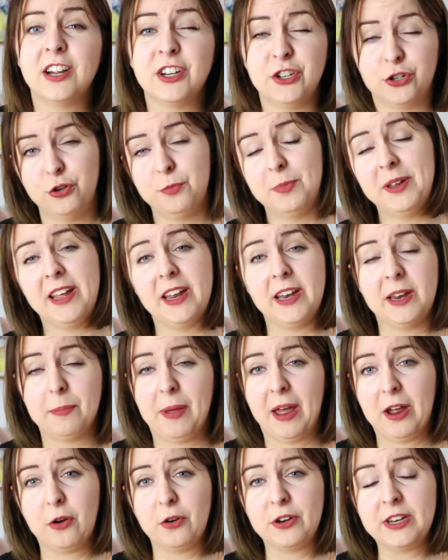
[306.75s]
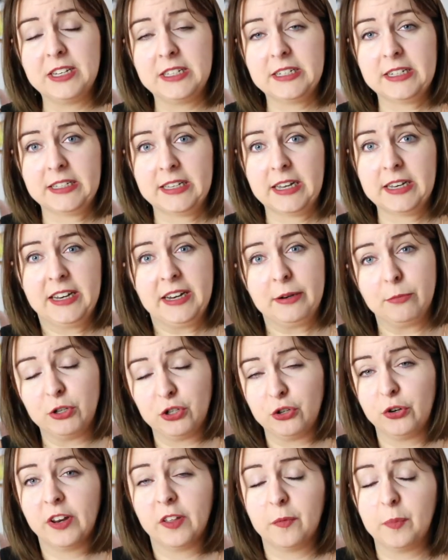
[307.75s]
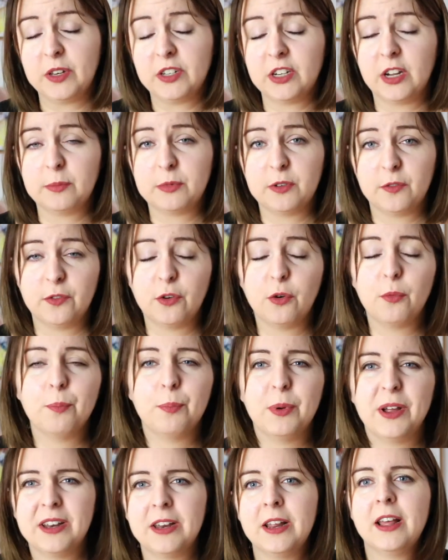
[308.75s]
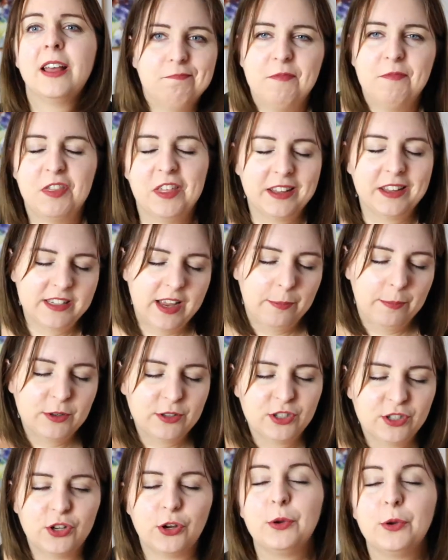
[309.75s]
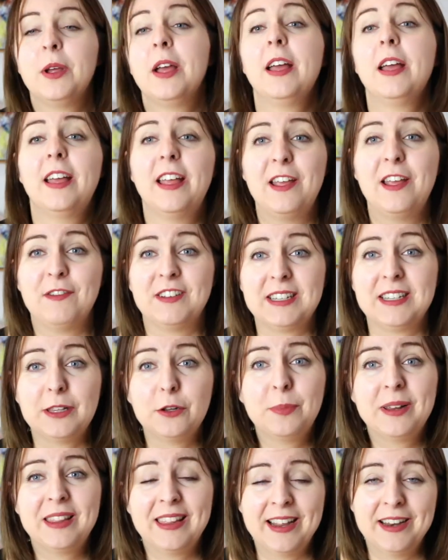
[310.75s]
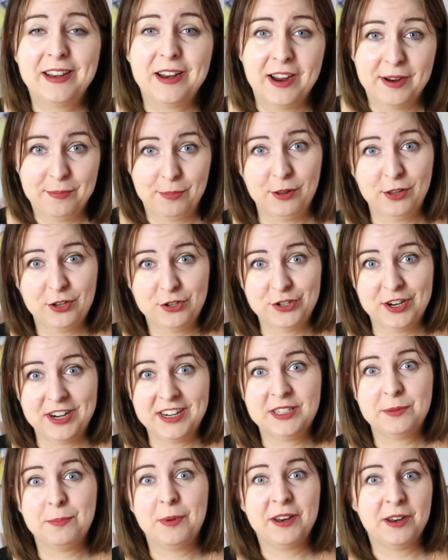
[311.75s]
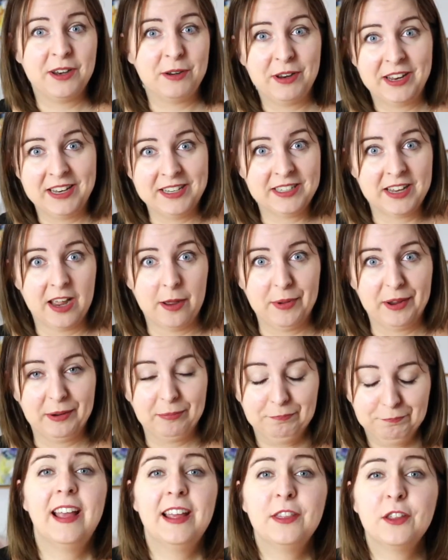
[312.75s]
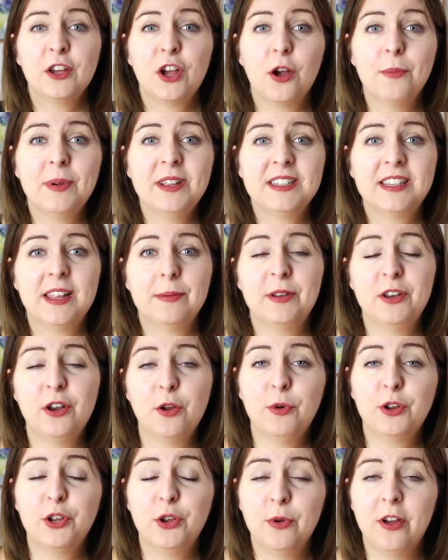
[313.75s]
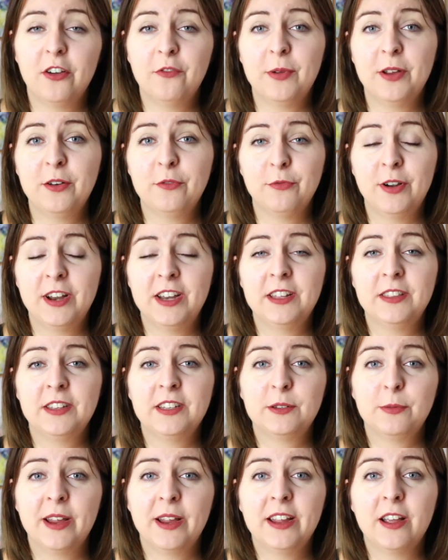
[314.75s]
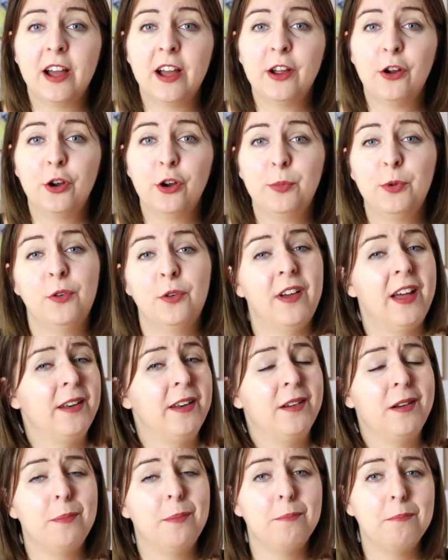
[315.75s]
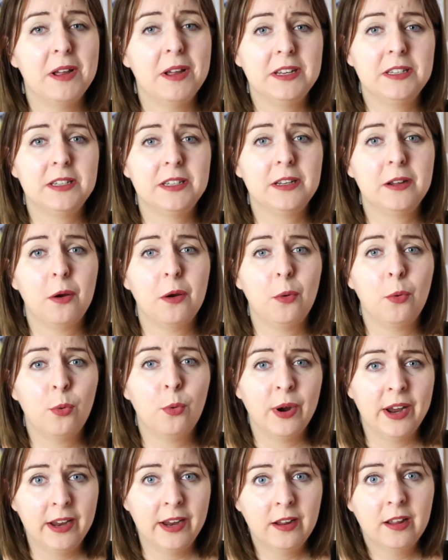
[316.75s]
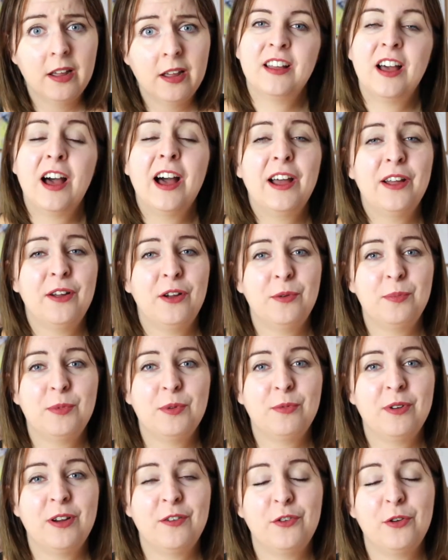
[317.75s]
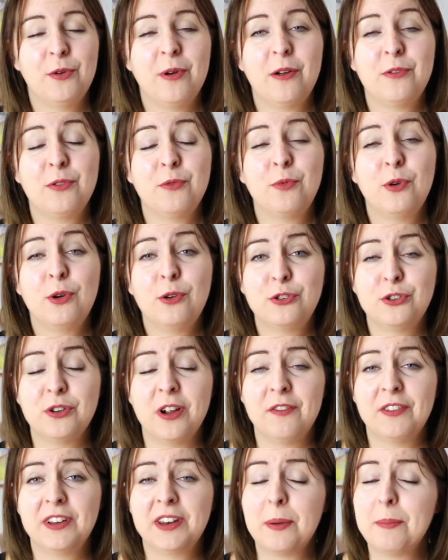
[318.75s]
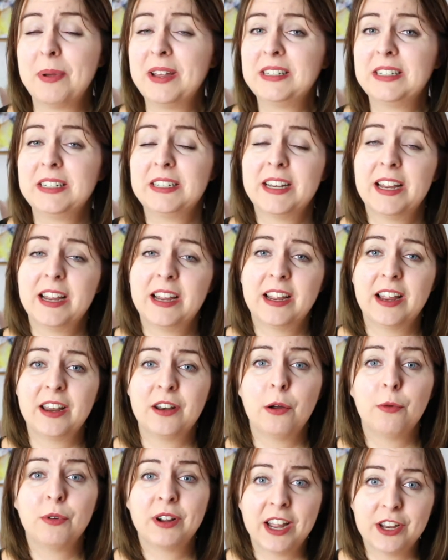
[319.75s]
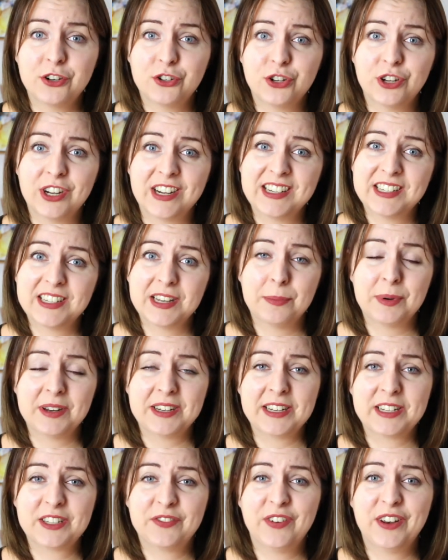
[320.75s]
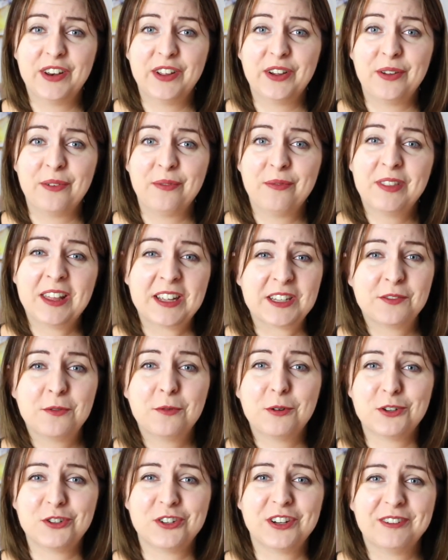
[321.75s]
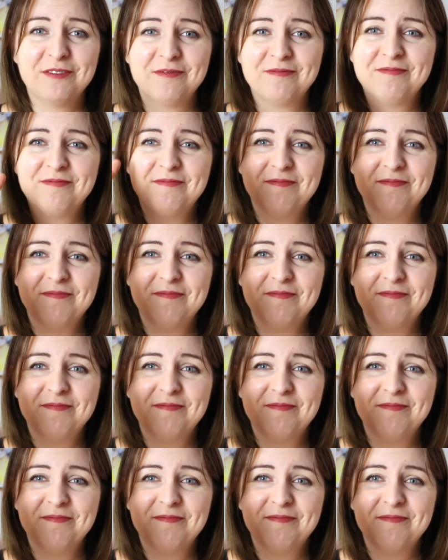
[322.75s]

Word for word: I should be getting back on Easter Sunday, which should give me time to film, but things happen. So if it's a little bit late, I apologize, but it is coming. In the comments, let me know what you have been reading this week. I hope you've had an amazing week. I hope that wherever you are in the world, you're having an amazing day, and I'll catch you guys in my next video. Thanks for watching.